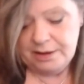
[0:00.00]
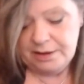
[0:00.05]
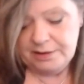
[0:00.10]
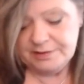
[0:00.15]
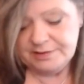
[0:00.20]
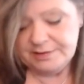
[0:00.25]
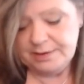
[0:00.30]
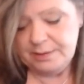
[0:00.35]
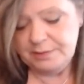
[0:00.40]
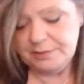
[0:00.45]

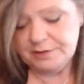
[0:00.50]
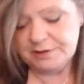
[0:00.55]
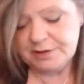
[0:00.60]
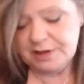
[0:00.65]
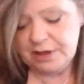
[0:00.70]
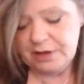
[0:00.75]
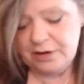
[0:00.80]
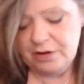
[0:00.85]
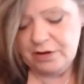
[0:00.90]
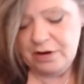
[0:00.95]
someone's
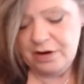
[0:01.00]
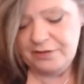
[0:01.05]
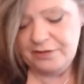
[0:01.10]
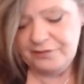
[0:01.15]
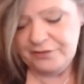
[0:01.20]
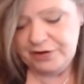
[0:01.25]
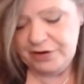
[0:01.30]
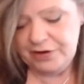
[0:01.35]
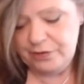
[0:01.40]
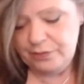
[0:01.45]
going to
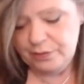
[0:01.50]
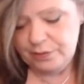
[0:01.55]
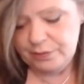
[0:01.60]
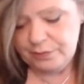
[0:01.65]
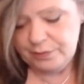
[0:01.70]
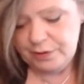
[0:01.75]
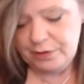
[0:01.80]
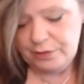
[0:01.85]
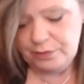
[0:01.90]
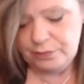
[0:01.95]
offer you a
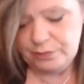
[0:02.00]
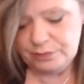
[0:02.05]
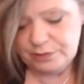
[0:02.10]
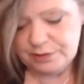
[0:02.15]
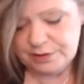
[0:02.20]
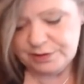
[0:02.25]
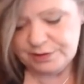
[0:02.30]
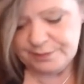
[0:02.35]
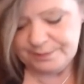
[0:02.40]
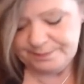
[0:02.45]

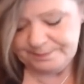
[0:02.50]
rose.